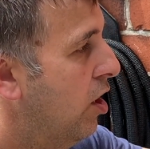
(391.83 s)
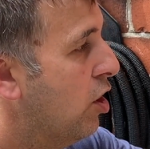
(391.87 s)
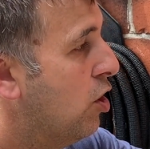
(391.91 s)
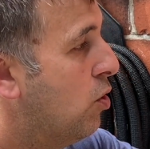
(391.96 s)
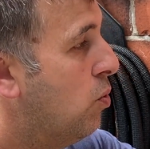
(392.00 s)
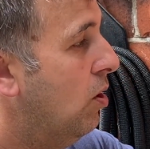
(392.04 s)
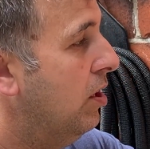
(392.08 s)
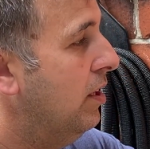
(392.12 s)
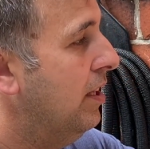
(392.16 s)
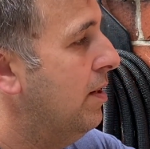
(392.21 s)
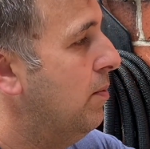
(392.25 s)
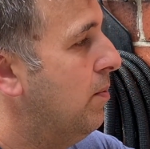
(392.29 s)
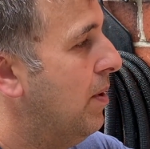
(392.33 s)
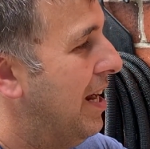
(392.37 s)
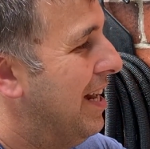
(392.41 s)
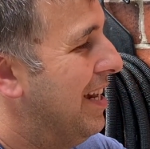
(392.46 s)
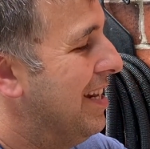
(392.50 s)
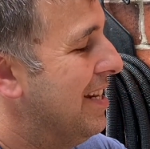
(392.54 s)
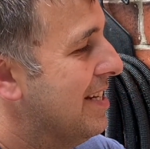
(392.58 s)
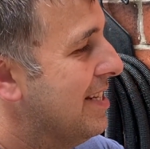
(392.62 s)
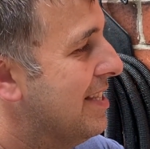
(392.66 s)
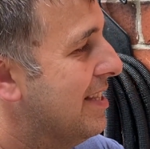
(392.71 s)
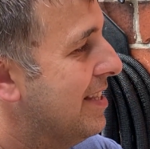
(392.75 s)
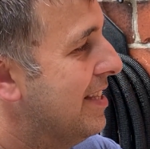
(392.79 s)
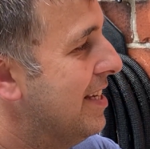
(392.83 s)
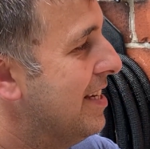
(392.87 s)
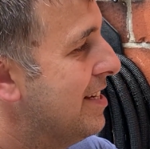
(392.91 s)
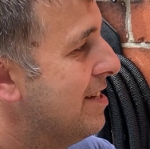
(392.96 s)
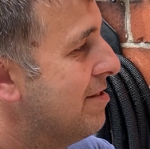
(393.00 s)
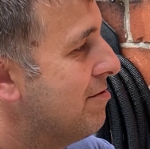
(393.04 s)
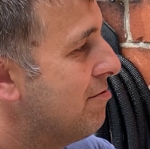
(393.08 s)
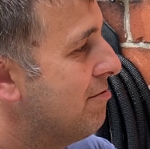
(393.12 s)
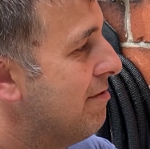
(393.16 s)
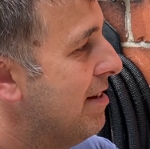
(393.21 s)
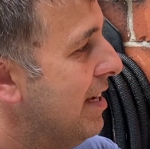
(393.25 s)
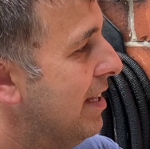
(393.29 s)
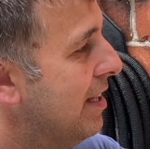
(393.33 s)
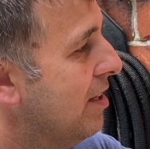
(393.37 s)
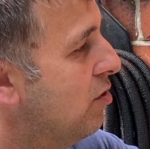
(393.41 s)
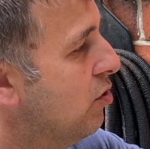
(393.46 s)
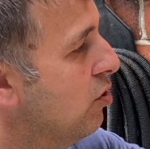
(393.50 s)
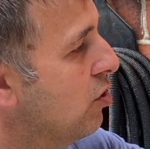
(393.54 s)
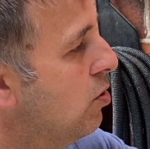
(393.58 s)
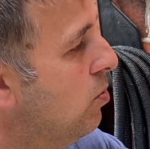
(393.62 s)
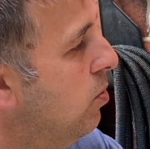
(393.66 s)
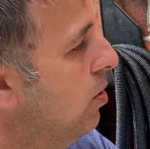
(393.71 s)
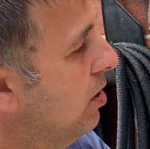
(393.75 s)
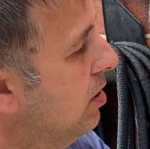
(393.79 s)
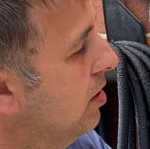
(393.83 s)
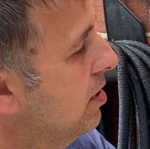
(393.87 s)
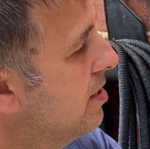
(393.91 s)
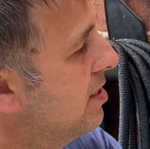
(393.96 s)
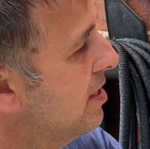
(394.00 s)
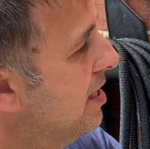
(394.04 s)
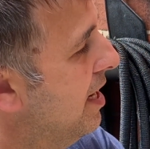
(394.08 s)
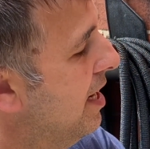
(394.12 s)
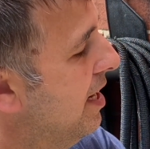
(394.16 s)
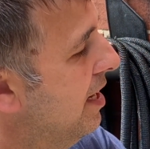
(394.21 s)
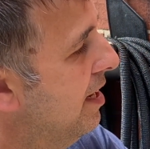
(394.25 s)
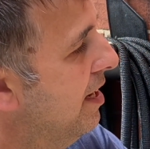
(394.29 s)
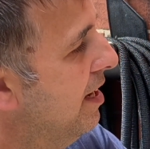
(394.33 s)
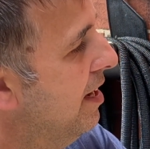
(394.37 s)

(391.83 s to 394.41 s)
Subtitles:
Quality wise, this is really good quality.